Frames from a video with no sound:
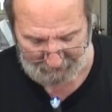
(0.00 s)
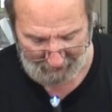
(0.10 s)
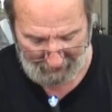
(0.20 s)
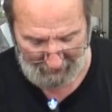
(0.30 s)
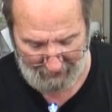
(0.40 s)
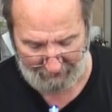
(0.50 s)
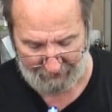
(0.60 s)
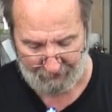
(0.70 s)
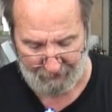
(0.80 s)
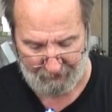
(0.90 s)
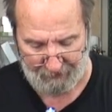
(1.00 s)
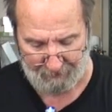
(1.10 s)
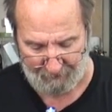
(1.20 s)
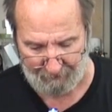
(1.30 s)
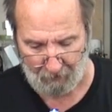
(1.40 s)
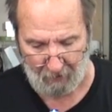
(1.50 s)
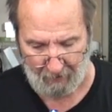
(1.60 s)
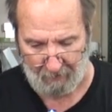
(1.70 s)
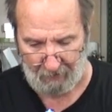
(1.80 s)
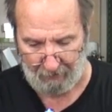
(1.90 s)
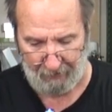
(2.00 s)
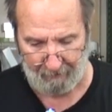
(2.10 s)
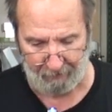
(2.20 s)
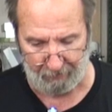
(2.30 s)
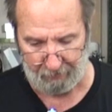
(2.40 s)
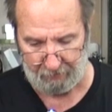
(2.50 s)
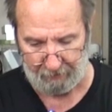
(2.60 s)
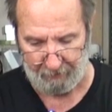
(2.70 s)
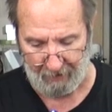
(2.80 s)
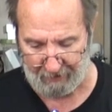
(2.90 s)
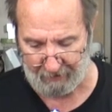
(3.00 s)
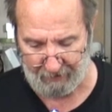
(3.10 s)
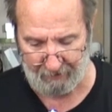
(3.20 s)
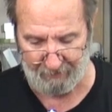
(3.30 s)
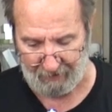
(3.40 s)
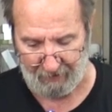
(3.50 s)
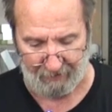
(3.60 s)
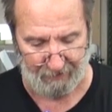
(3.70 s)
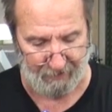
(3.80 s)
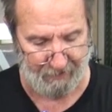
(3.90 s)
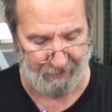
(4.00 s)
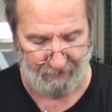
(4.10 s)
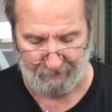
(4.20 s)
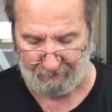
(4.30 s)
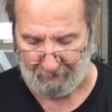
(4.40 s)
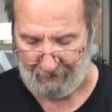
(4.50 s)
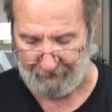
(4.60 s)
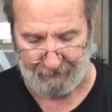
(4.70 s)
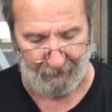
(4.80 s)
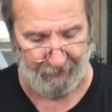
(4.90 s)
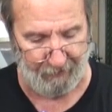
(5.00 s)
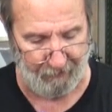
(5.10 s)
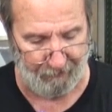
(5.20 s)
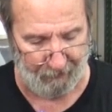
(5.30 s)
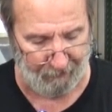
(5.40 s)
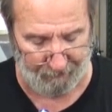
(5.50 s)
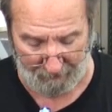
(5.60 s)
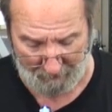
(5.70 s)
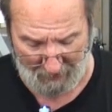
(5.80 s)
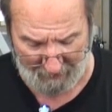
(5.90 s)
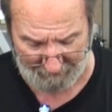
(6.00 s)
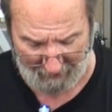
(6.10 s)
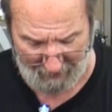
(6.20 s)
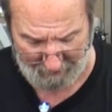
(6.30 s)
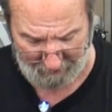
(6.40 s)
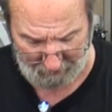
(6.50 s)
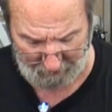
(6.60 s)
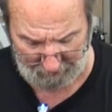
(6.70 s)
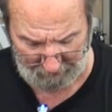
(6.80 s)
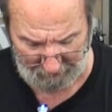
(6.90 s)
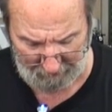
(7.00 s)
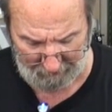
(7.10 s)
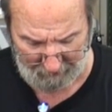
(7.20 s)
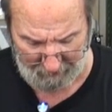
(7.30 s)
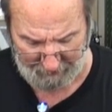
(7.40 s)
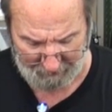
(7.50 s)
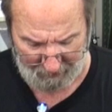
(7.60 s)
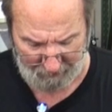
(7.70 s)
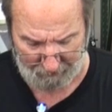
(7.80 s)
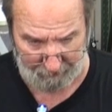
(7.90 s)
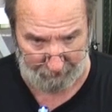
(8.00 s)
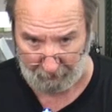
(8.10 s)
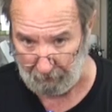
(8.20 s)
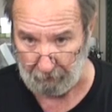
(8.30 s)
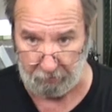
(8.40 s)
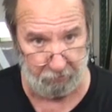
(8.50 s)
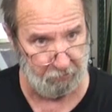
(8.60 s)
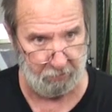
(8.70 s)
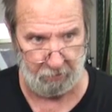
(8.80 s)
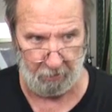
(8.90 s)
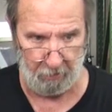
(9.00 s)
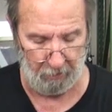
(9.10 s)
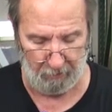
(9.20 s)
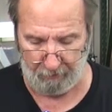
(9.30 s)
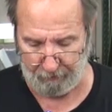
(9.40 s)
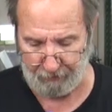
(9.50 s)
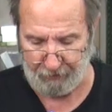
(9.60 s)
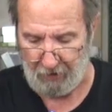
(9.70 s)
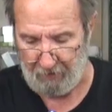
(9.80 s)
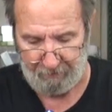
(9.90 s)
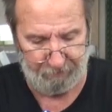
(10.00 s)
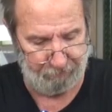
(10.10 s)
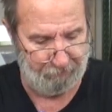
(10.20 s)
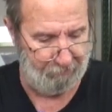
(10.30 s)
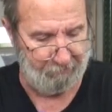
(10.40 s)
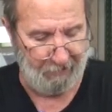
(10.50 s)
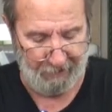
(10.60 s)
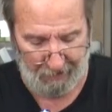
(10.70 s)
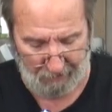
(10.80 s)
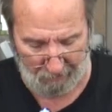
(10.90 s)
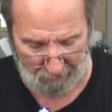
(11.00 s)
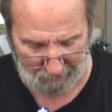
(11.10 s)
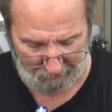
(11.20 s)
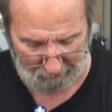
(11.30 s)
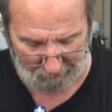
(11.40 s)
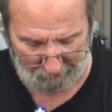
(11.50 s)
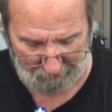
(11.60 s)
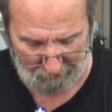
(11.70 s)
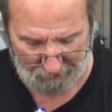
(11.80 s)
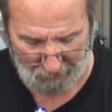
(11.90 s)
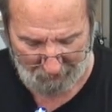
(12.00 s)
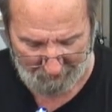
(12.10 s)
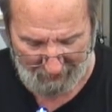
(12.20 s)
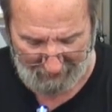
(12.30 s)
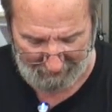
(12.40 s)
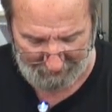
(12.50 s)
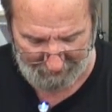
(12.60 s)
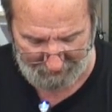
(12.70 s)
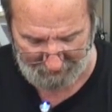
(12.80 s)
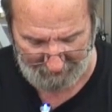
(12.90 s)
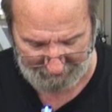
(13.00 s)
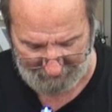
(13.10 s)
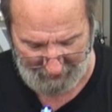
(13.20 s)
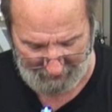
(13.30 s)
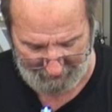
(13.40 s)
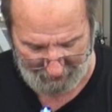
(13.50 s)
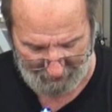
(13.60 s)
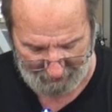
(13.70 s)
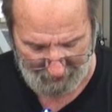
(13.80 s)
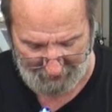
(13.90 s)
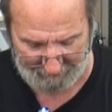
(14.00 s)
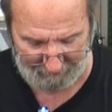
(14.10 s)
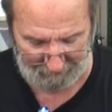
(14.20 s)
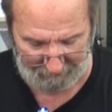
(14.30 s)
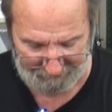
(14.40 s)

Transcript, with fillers: And I like to do this before I build up the Magneto because it's about a 32, 33 pound flywheel as opposed to the sharp ring gear and the sharp magnets lifting that on and off.